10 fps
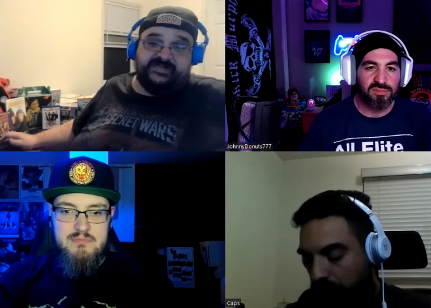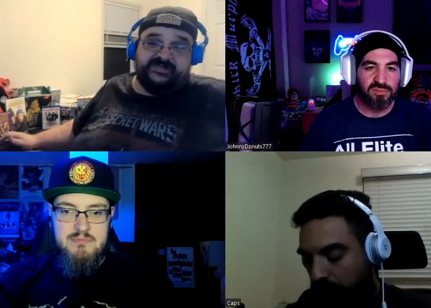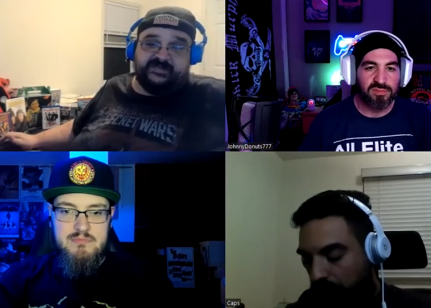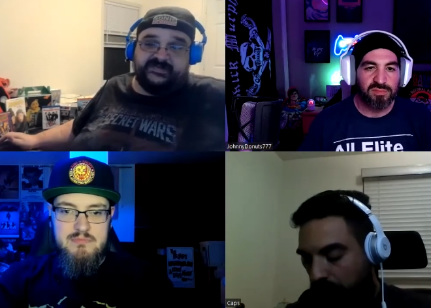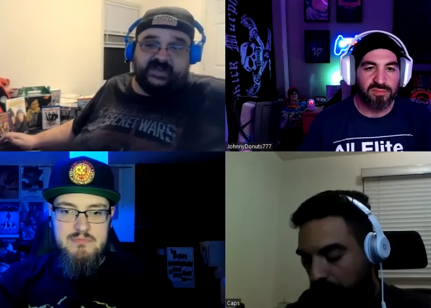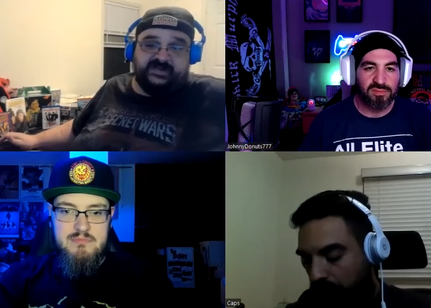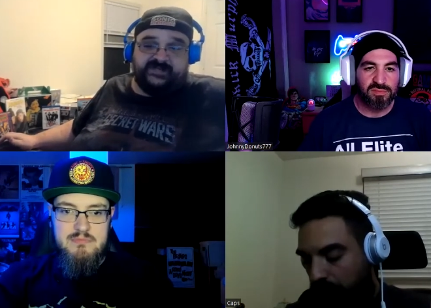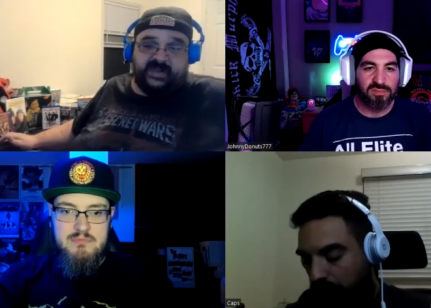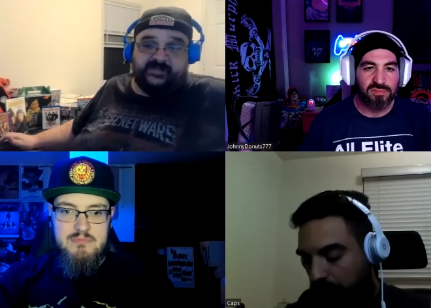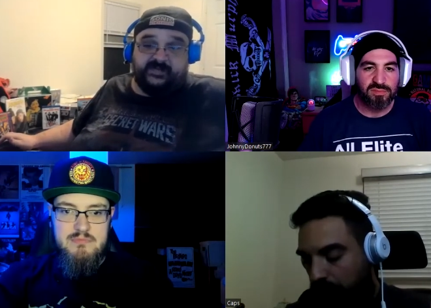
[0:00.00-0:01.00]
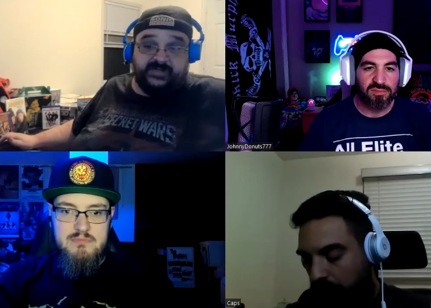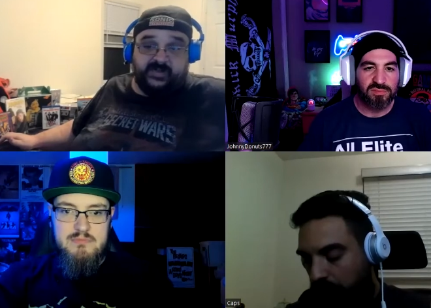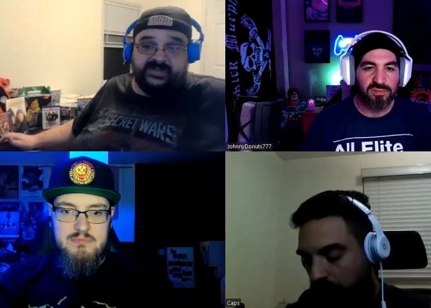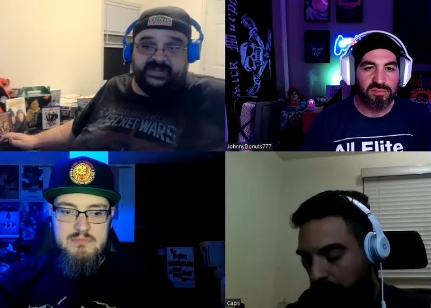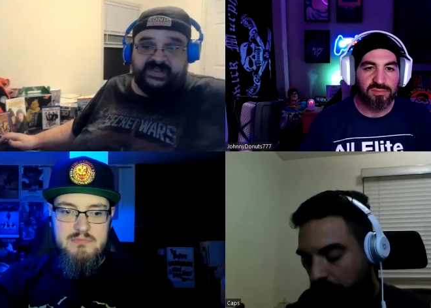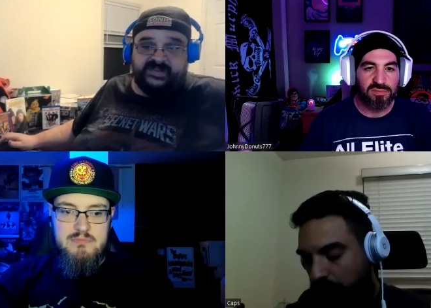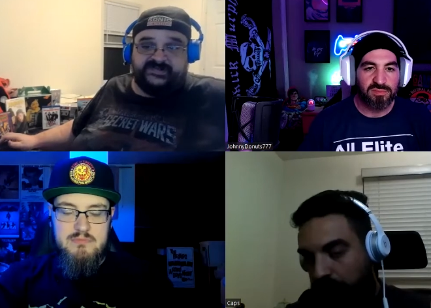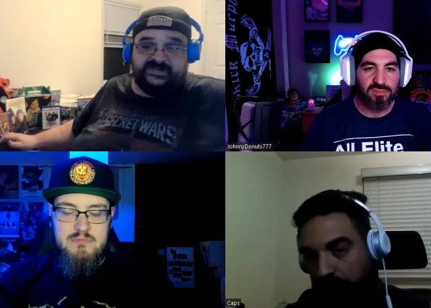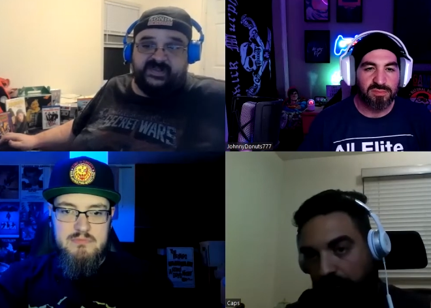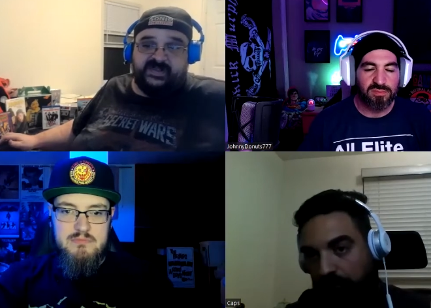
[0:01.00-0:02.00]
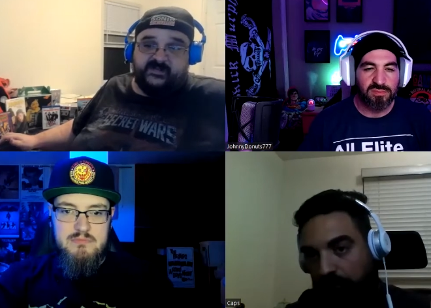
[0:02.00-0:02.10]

Speaker 1: in there, so I, I put him low on the list